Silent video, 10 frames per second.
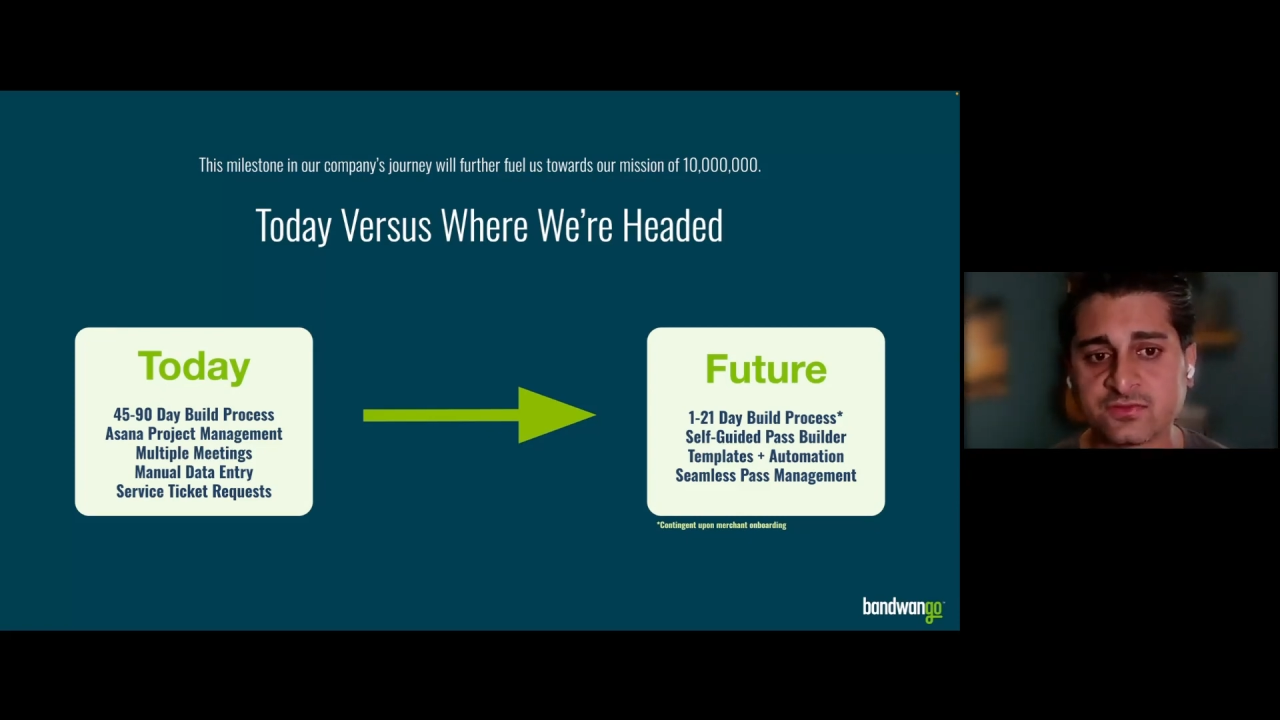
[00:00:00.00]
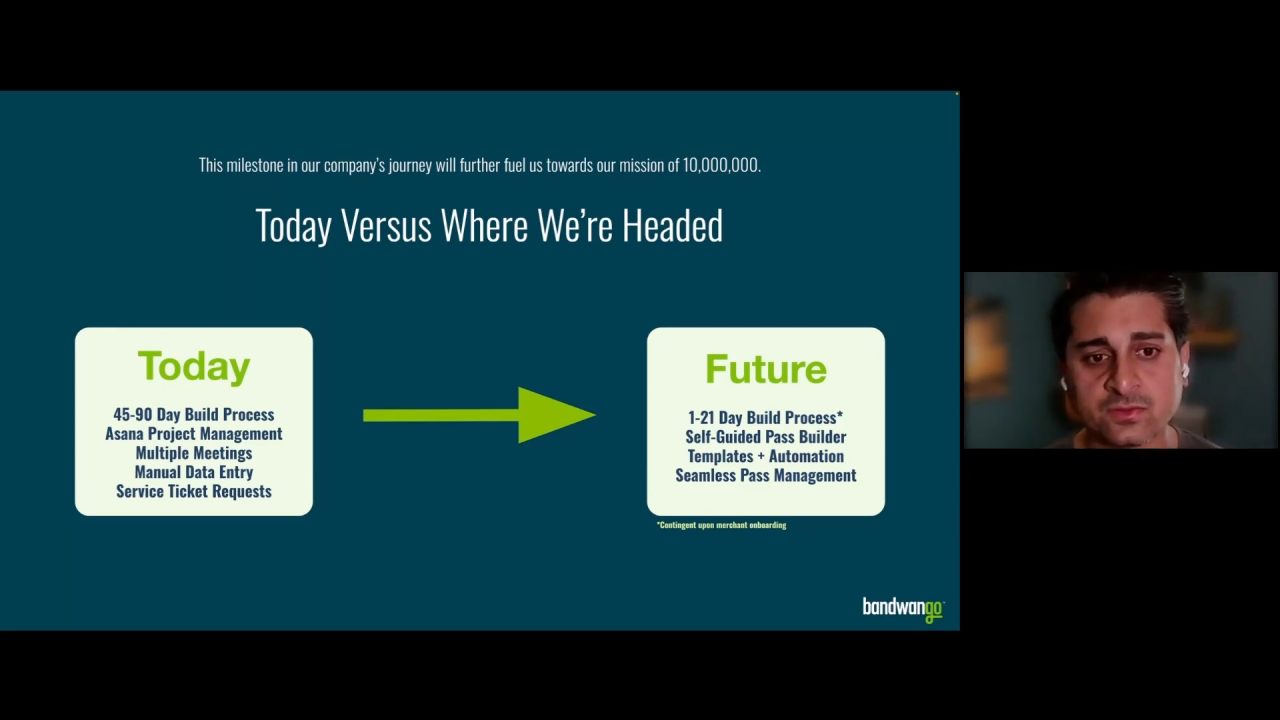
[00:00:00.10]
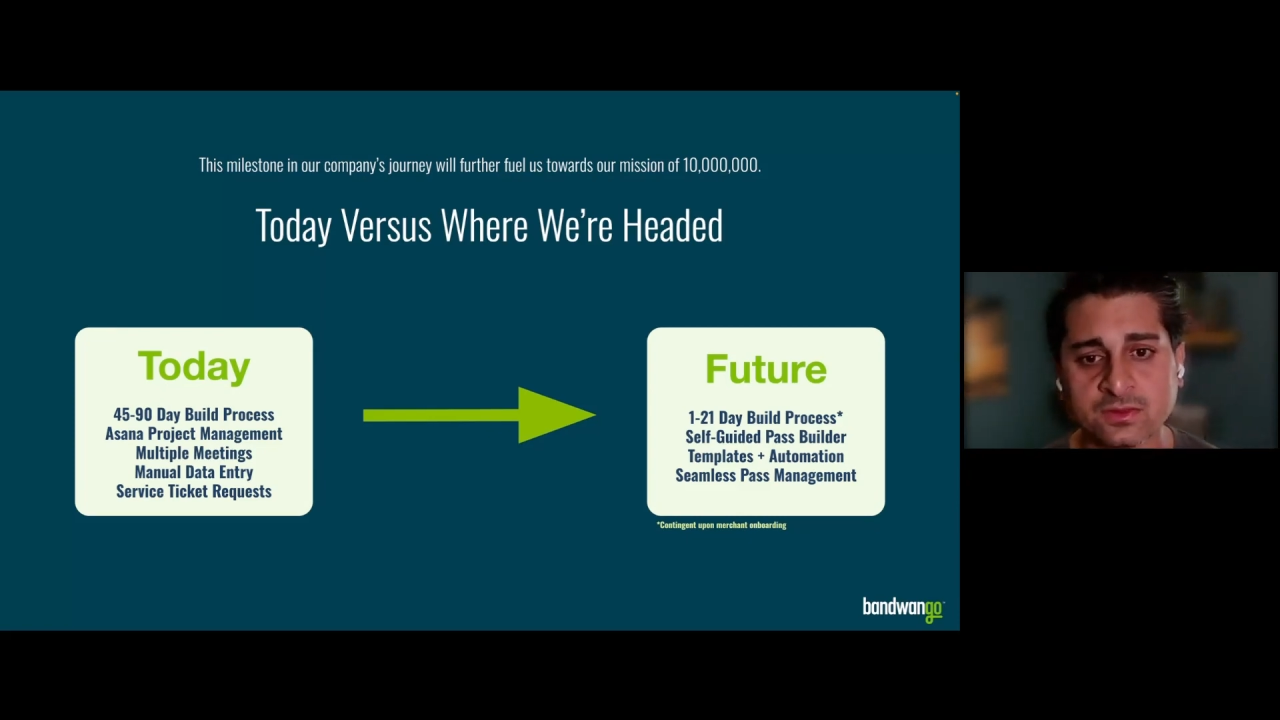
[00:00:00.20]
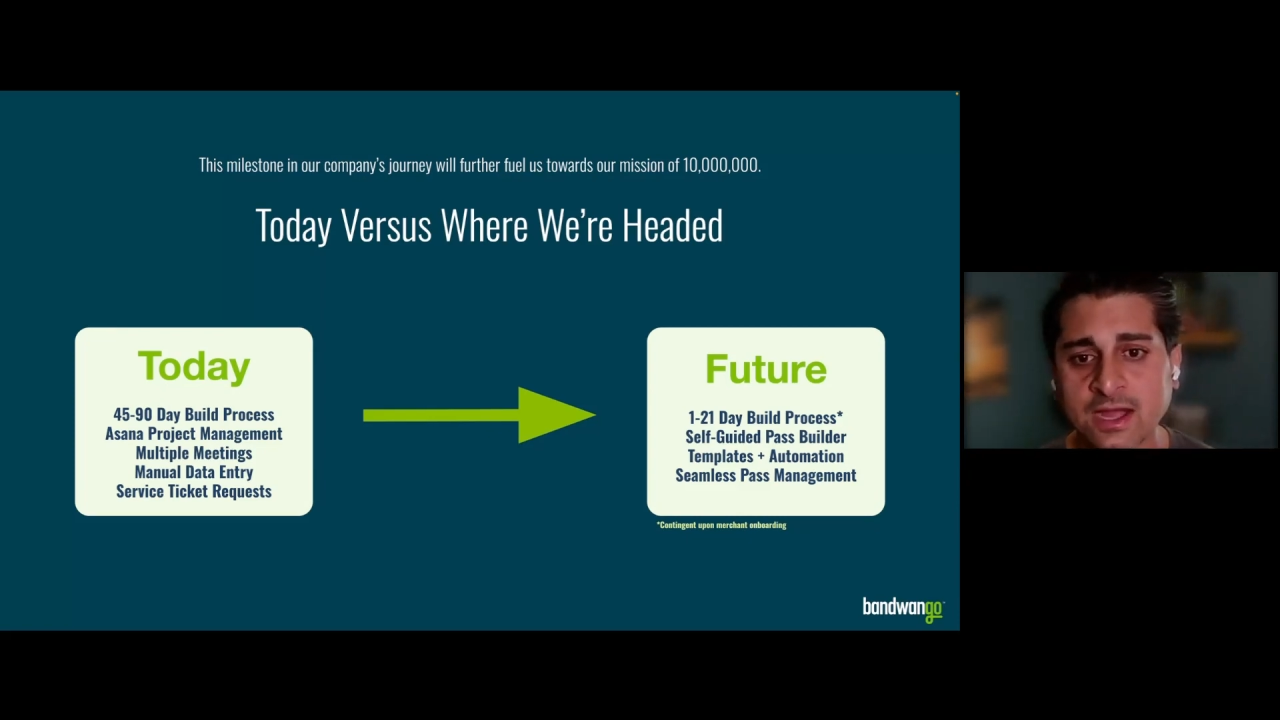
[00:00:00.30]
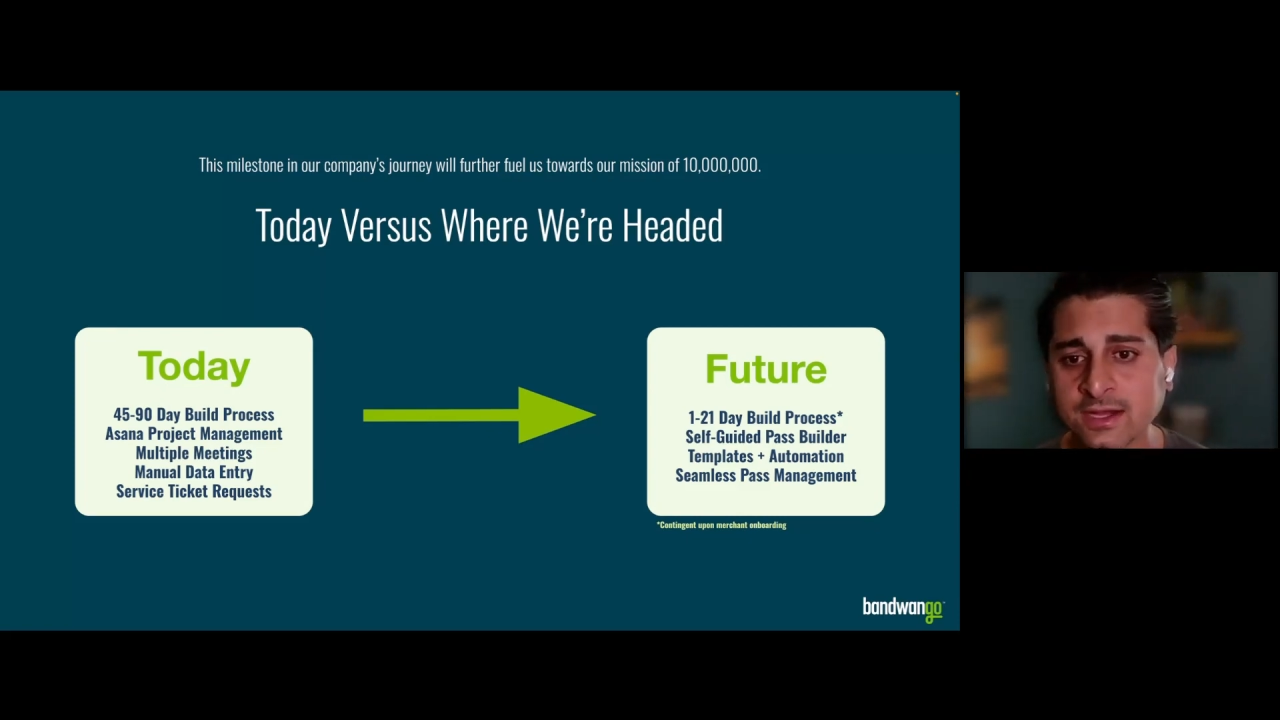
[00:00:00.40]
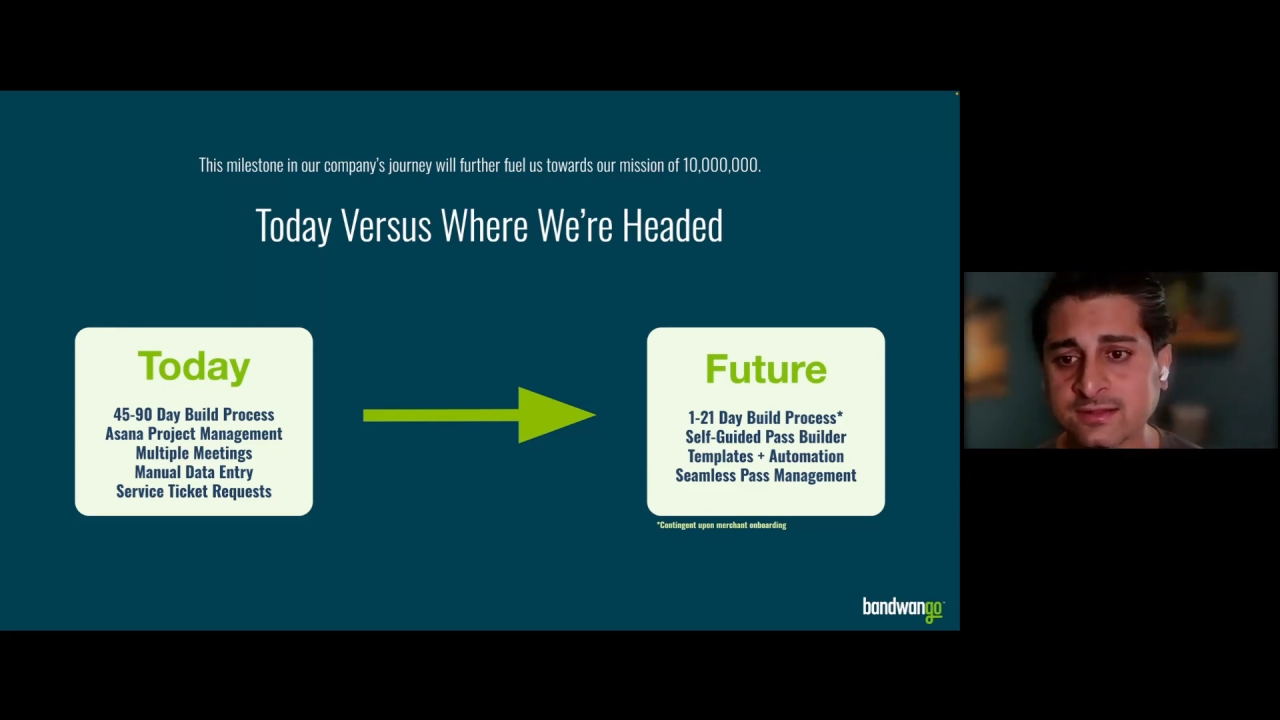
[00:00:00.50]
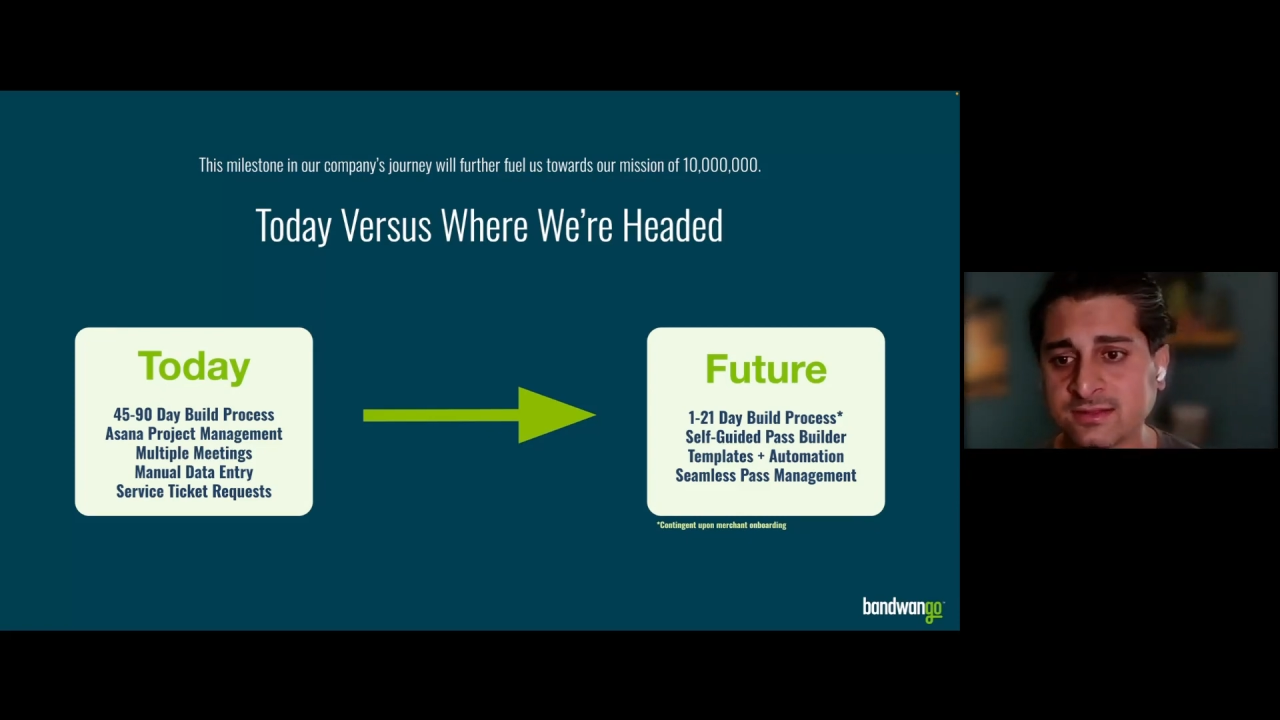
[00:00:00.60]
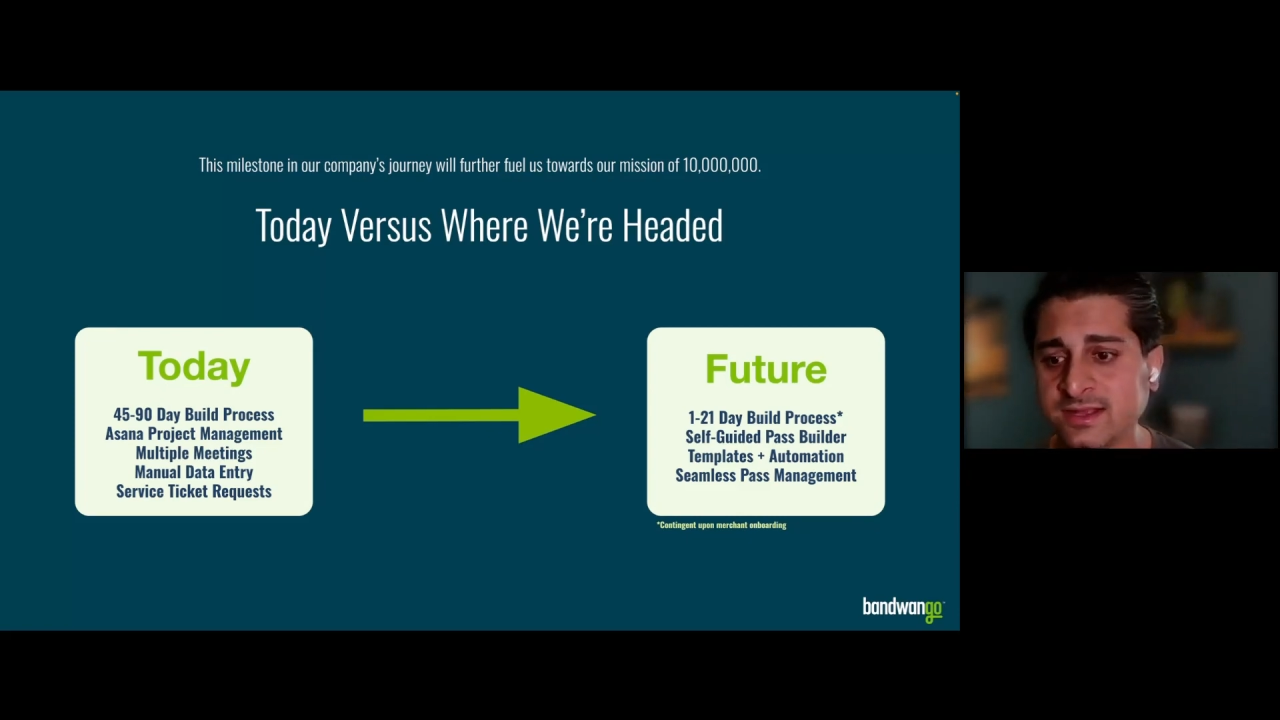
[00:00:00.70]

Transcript: for a lot of